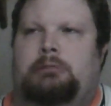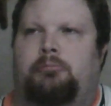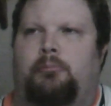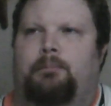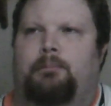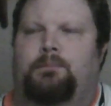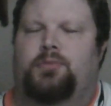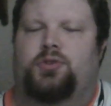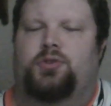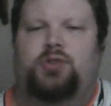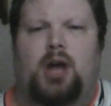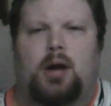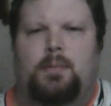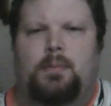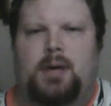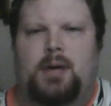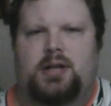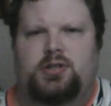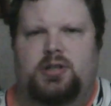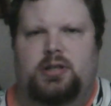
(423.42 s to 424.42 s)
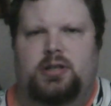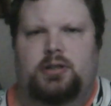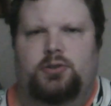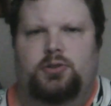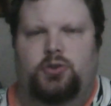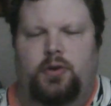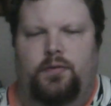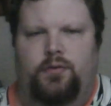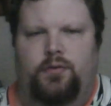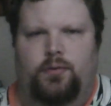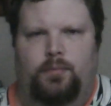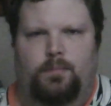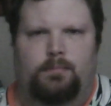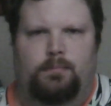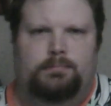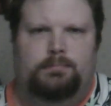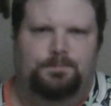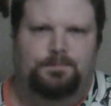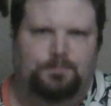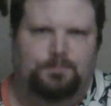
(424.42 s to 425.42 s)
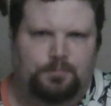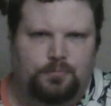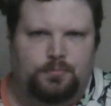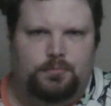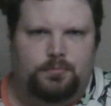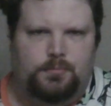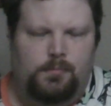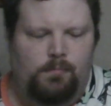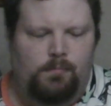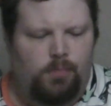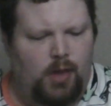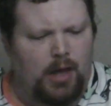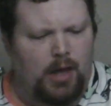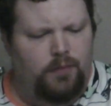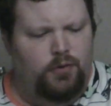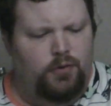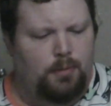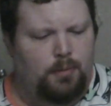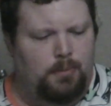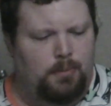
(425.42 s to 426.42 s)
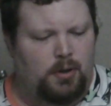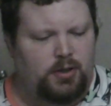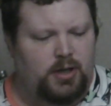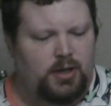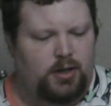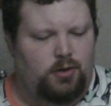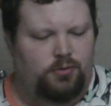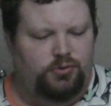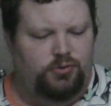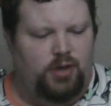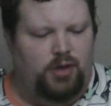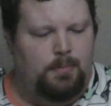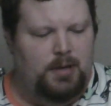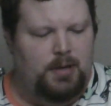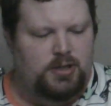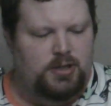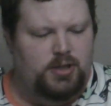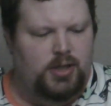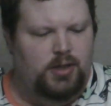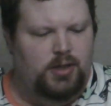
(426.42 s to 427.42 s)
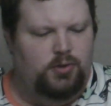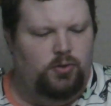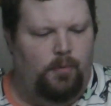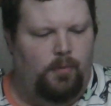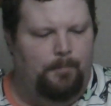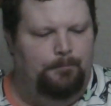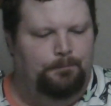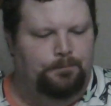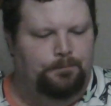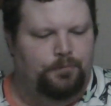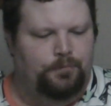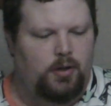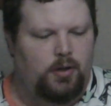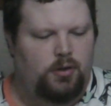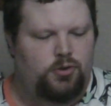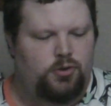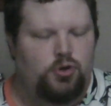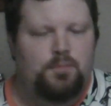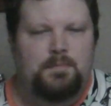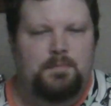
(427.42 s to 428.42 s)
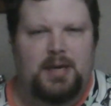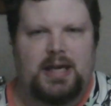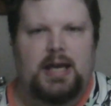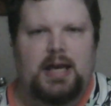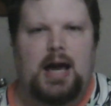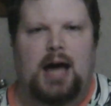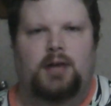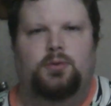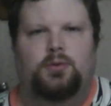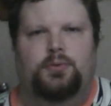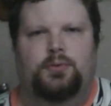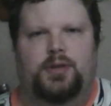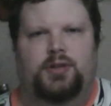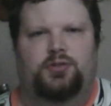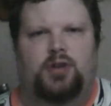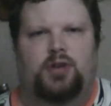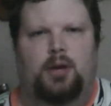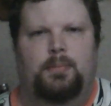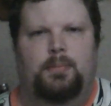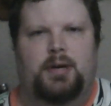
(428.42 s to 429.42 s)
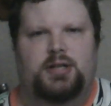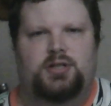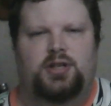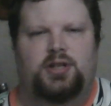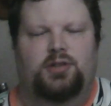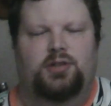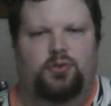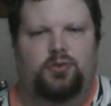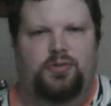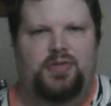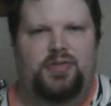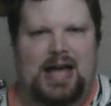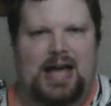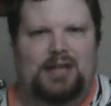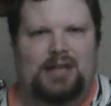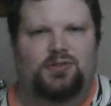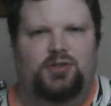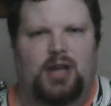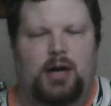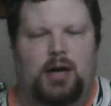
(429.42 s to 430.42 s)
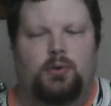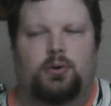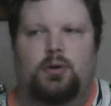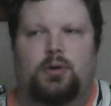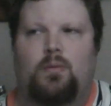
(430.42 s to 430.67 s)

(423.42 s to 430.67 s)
Sour Patch Kids. If you're a partaker of Sour Patch Kids, to me, I don't think Sour Patch Kids are that sour.